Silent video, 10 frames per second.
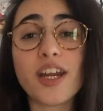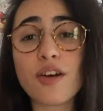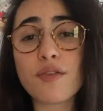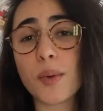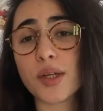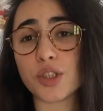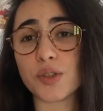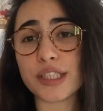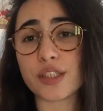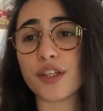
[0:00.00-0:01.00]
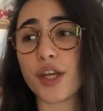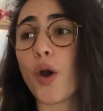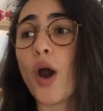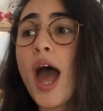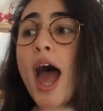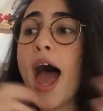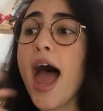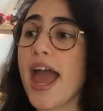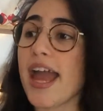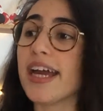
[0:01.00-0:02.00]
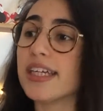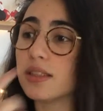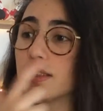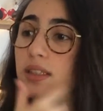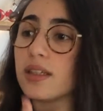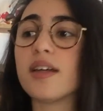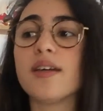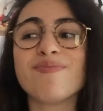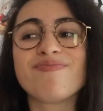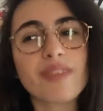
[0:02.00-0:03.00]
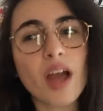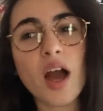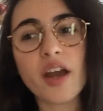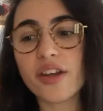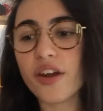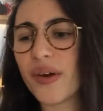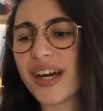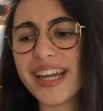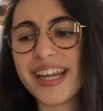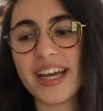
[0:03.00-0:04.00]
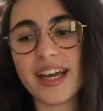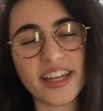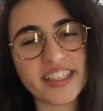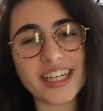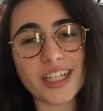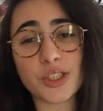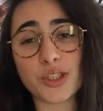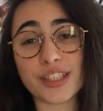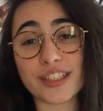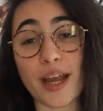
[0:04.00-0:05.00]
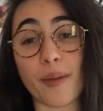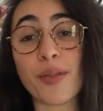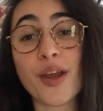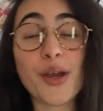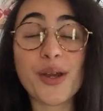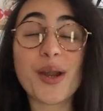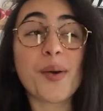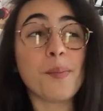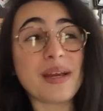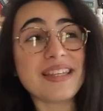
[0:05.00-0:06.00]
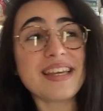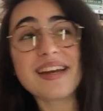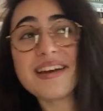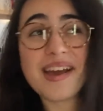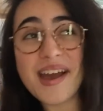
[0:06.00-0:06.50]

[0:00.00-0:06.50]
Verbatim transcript: I know everyone is doing this video, and you know what? I decided to do the same. You know, basic.